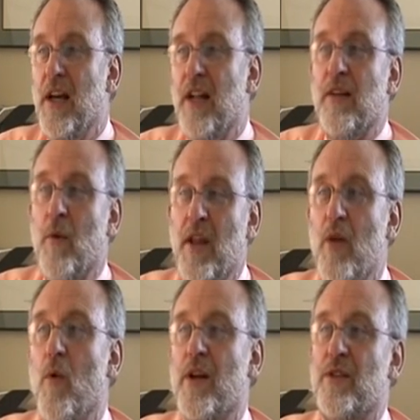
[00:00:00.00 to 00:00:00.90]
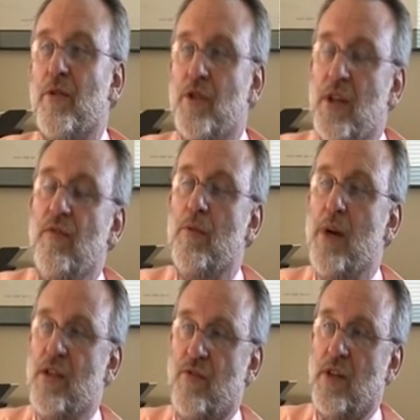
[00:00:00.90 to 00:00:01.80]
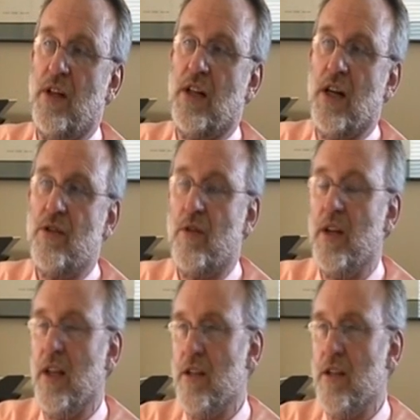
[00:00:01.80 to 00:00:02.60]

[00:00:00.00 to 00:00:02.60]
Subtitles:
and the way they want to achieve the best for their country